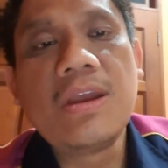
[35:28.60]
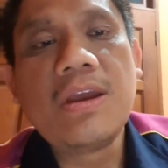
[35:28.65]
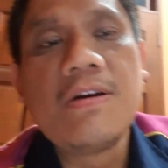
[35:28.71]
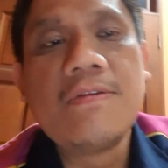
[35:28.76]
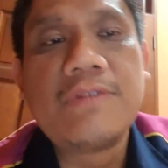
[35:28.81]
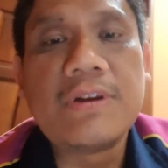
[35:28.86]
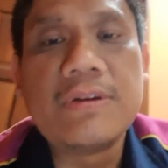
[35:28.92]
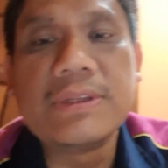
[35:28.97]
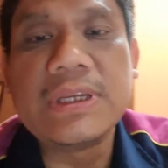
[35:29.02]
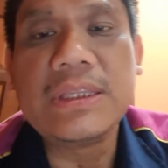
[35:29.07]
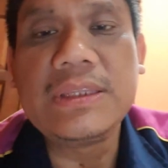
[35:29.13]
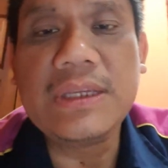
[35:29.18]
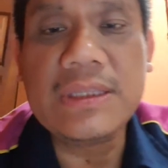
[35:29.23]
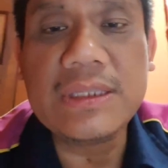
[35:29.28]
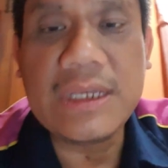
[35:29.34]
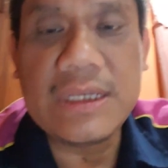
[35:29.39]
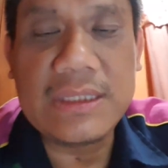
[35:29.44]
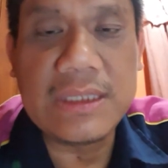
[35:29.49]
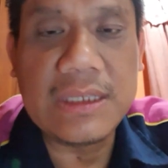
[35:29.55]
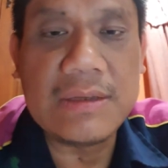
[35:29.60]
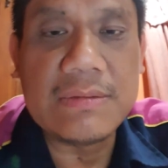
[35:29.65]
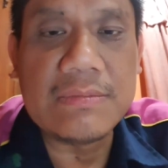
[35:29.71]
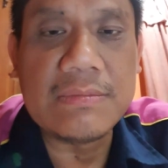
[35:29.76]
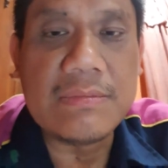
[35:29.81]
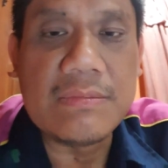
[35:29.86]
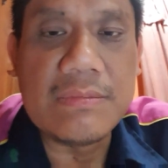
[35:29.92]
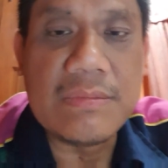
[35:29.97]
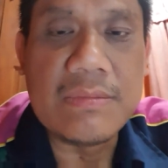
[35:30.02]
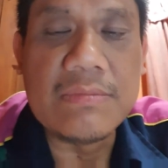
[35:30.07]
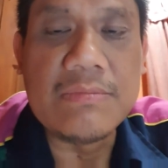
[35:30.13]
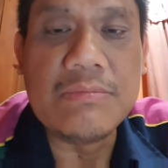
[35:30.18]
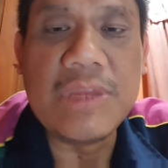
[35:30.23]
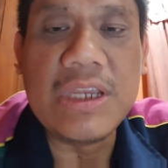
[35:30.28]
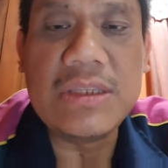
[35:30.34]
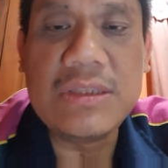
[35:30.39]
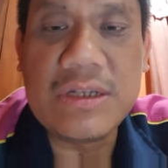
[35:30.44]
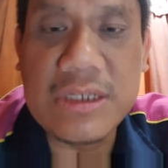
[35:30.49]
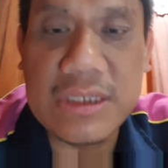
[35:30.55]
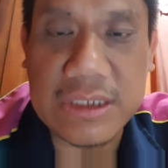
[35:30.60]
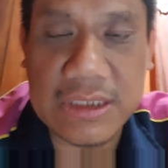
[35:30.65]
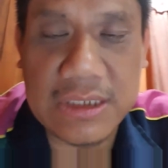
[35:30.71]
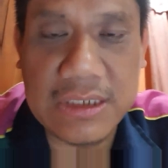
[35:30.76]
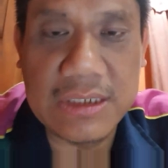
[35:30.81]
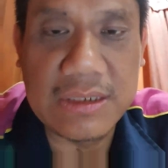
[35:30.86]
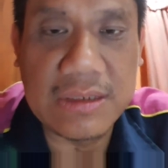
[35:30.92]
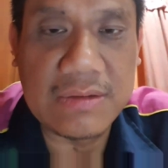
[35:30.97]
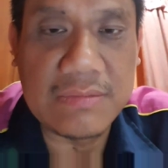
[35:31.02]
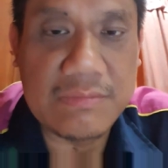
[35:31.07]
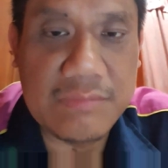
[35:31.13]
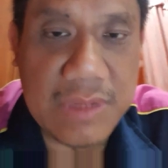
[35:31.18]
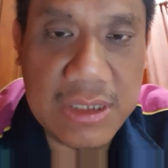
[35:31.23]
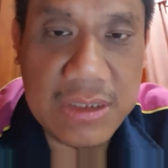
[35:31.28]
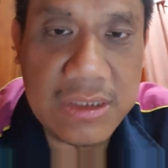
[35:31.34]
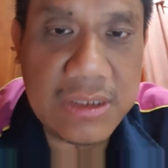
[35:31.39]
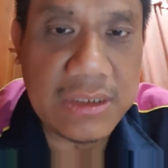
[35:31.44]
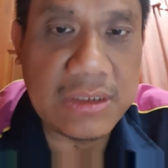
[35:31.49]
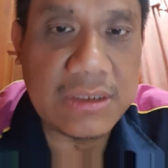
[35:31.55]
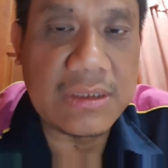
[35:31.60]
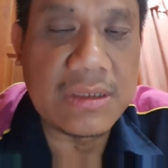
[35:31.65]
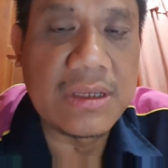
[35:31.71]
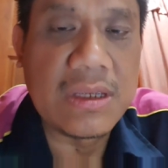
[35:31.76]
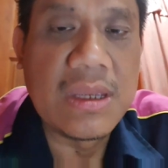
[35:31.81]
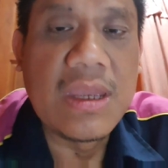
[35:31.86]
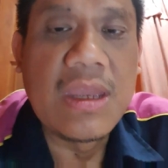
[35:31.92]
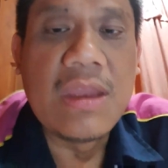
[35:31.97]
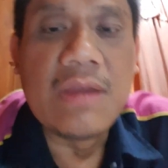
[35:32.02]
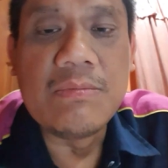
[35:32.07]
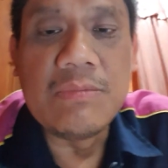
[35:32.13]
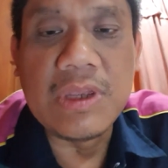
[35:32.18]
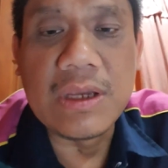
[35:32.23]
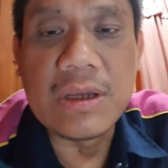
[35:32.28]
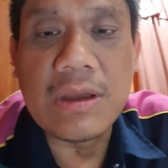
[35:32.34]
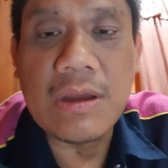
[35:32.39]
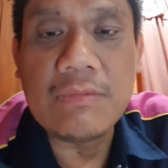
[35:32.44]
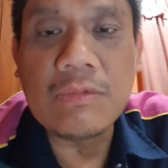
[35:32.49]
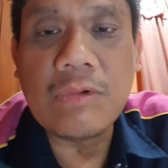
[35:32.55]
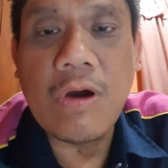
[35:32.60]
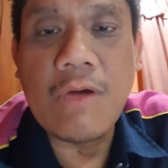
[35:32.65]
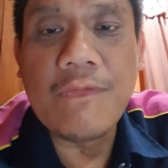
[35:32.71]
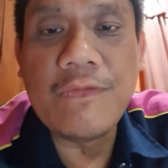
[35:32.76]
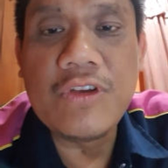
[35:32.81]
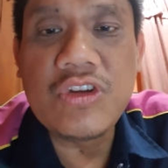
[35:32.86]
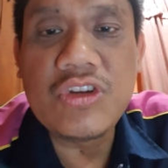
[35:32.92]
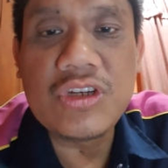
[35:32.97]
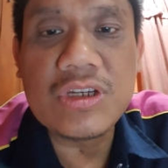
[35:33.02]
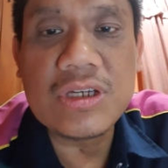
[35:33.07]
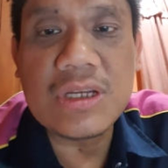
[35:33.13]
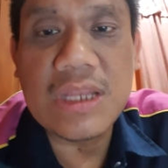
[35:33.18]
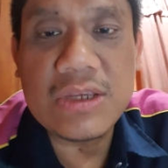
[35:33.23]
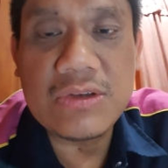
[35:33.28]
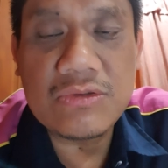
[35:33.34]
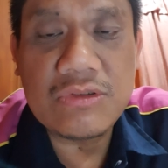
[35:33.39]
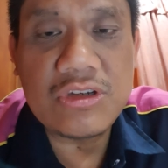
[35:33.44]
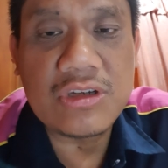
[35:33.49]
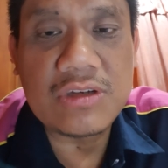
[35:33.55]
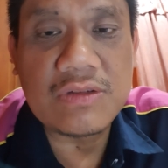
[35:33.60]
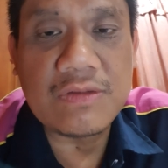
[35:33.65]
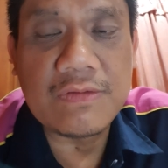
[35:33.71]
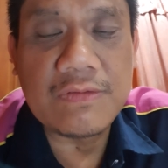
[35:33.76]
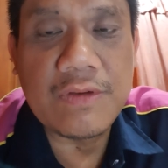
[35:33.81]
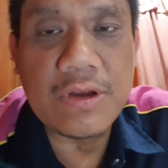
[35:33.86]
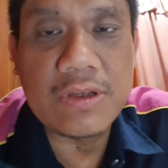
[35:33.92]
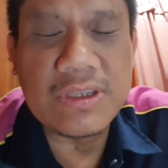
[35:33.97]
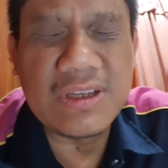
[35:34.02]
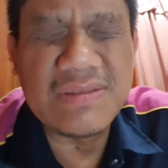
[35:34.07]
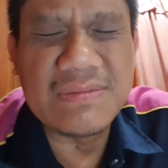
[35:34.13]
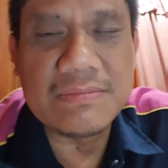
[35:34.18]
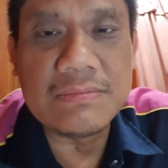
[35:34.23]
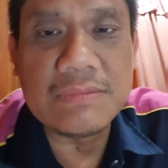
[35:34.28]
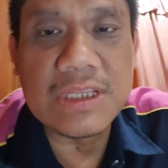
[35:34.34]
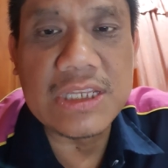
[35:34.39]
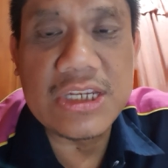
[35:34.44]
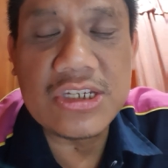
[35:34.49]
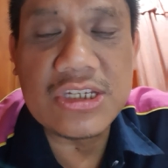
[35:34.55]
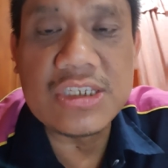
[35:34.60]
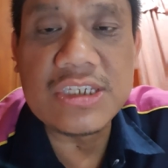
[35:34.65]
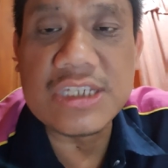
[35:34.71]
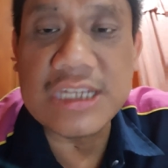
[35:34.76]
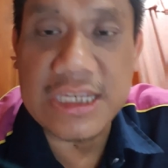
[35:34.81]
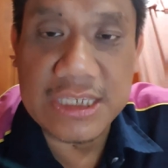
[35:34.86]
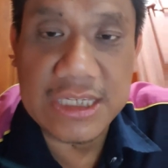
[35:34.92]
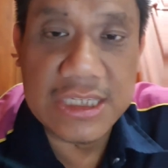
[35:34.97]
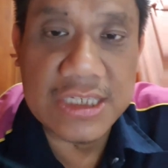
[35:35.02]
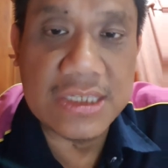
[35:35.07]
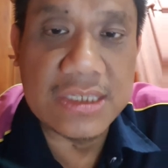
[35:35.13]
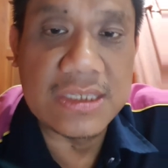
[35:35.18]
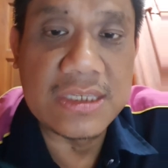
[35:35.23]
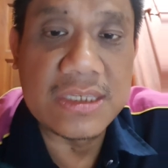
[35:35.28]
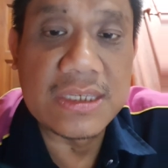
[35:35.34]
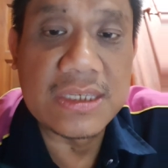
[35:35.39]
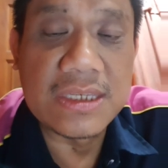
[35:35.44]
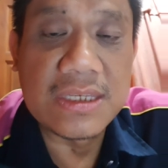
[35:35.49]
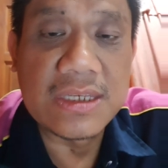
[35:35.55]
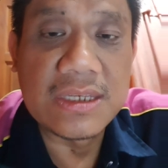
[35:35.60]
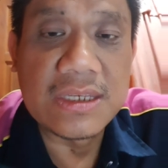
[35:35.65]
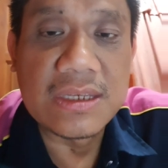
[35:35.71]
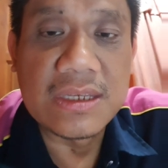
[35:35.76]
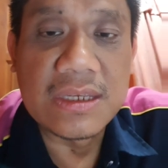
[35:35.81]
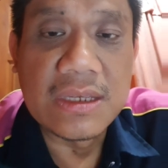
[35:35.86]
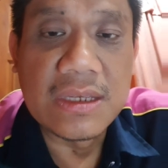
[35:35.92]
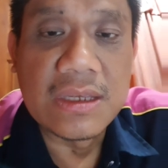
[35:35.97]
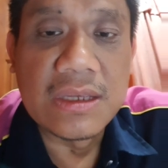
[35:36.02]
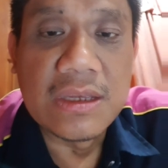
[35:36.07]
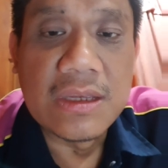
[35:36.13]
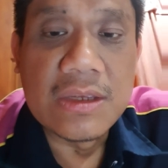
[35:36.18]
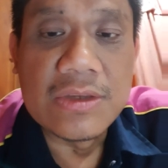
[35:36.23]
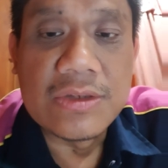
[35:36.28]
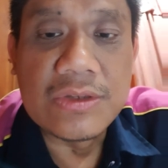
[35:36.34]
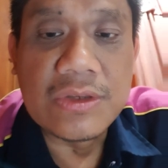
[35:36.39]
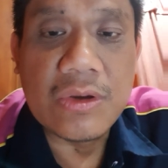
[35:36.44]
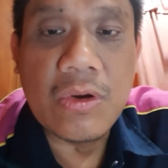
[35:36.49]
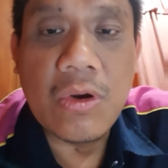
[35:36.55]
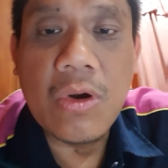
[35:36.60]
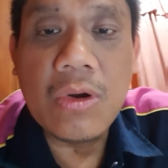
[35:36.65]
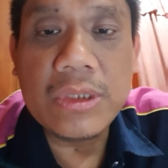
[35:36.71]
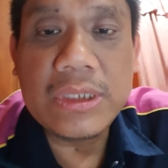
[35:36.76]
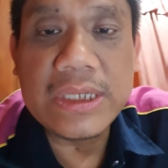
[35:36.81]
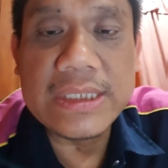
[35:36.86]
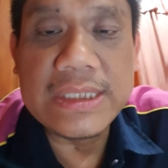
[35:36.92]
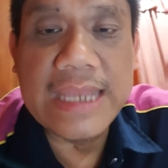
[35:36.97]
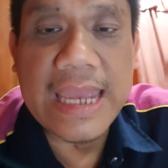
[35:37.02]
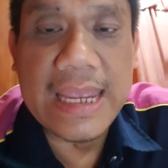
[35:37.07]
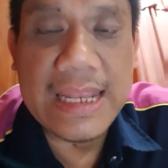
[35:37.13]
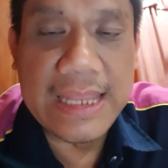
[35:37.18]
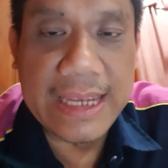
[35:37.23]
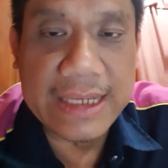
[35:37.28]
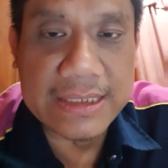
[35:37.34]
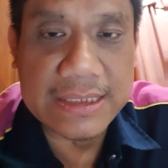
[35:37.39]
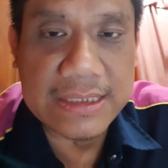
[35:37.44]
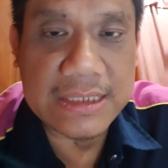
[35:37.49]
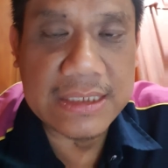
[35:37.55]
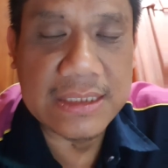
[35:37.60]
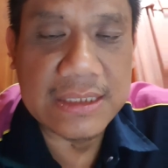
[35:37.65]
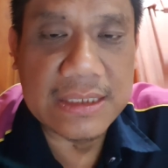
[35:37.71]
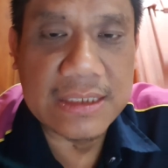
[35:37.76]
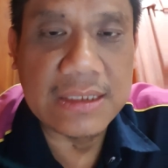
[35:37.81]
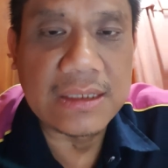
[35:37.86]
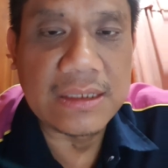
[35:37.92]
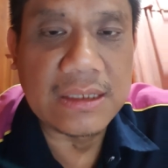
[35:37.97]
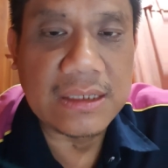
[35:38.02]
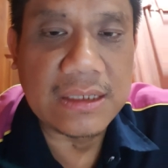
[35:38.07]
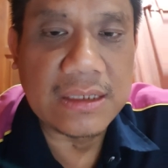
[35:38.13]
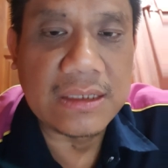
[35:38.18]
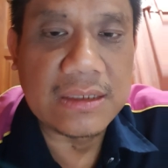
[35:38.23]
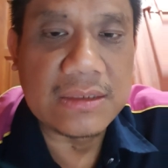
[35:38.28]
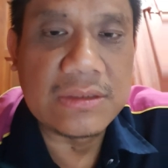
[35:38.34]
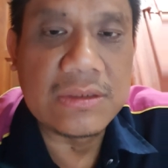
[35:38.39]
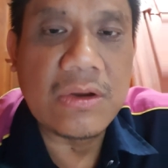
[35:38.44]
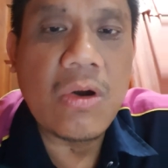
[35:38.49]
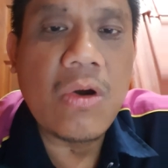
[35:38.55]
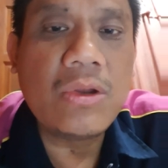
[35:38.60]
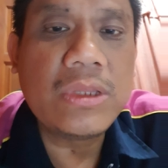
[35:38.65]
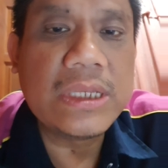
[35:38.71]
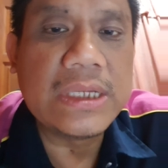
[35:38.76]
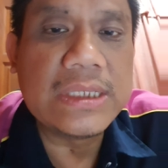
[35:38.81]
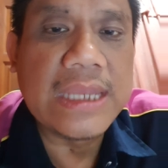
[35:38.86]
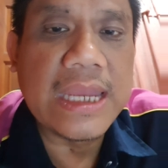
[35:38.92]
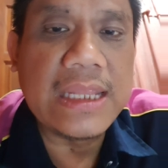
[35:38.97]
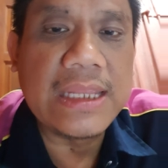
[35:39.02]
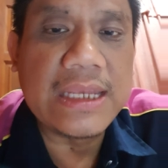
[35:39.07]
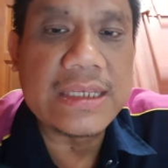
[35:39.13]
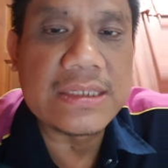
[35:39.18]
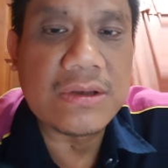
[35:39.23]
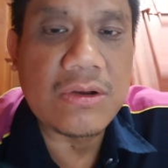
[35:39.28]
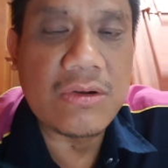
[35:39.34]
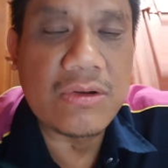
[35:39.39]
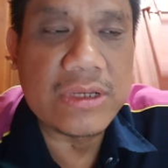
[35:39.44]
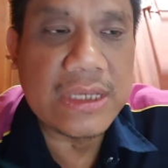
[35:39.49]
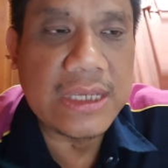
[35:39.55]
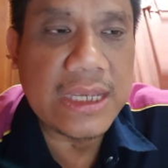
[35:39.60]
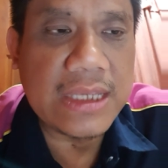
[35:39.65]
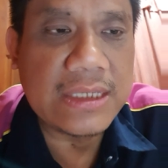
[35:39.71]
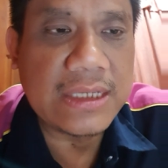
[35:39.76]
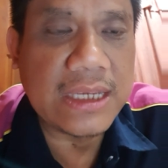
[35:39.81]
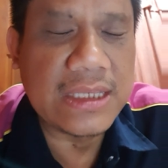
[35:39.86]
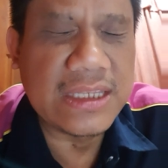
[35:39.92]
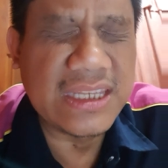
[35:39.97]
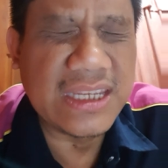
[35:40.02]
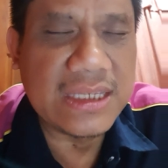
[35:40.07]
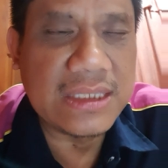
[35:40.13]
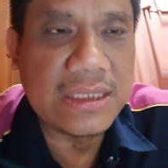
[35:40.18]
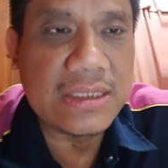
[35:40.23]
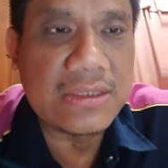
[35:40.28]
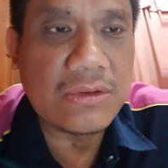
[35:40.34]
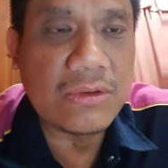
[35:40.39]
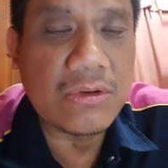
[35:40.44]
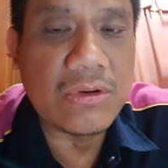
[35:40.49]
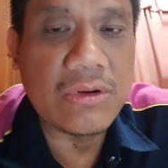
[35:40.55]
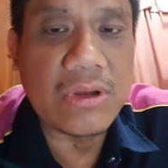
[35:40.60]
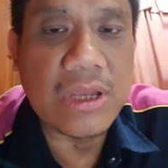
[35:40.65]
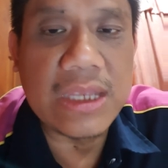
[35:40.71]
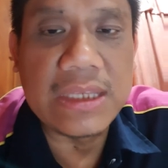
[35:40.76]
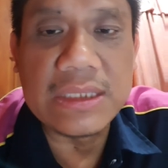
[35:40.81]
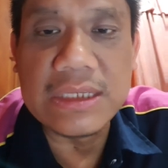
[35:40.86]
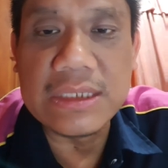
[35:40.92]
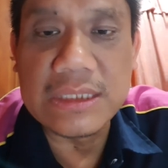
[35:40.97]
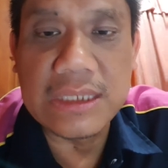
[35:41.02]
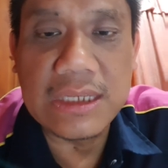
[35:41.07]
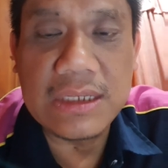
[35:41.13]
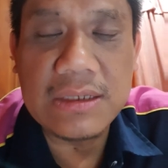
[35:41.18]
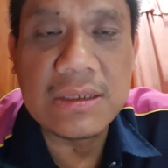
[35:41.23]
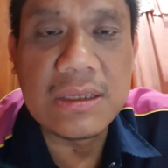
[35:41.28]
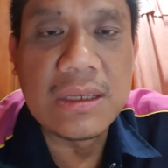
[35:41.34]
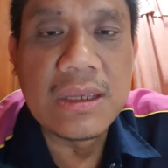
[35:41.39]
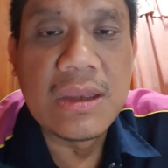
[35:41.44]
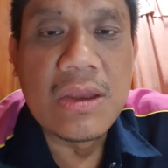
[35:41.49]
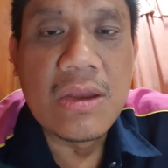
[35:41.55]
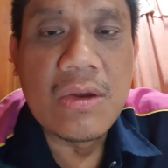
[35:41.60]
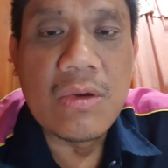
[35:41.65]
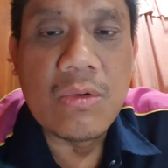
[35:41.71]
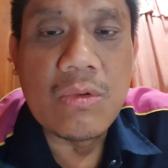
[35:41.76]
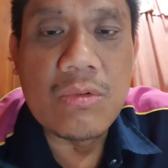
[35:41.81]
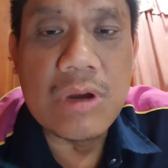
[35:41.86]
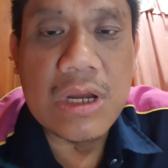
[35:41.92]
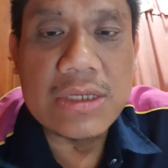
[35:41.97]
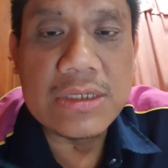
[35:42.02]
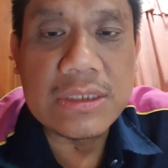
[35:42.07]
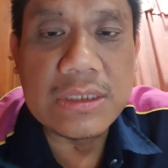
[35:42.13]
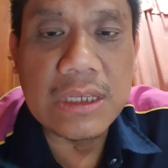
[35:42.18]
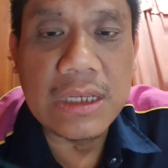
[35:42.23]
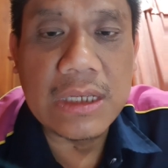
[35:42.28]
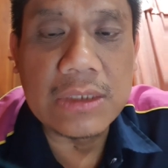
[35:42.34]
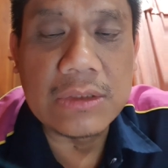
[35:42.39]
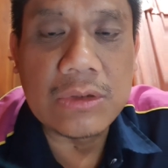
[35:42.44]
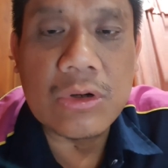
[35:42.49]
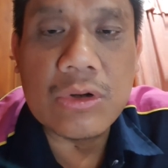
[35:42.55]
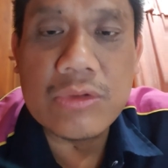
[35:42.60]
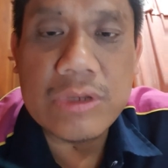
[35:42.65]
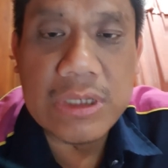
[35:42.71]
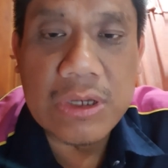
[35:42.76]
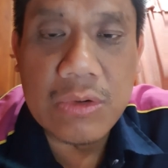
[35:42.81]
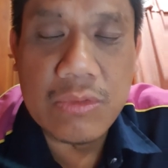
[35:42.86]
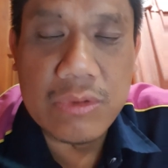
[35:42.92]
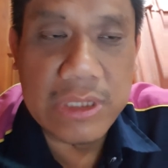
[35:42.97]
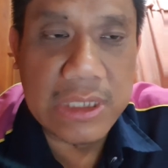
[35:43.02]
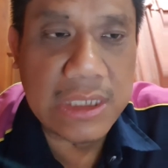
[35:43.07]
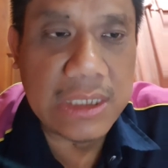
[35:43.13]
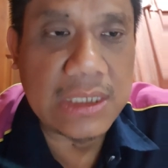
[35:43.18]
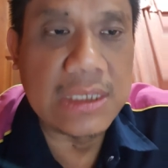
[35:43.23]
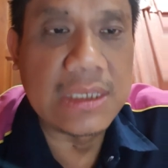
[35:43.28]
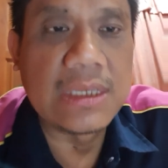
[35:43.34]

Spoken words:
From 1990, Mandarin become official language for the Malaysian Chinese. So all the dialects, Hokkien, Cantonese or anything, was throwing away.